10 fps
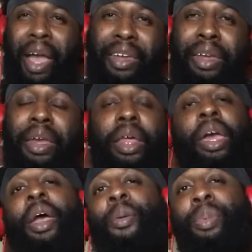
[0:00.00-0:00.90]
I get it,
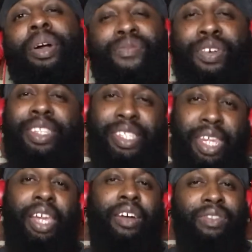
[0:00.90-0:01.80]
but for the
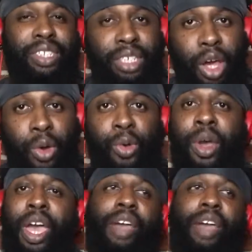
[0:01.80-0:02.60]
sake of the show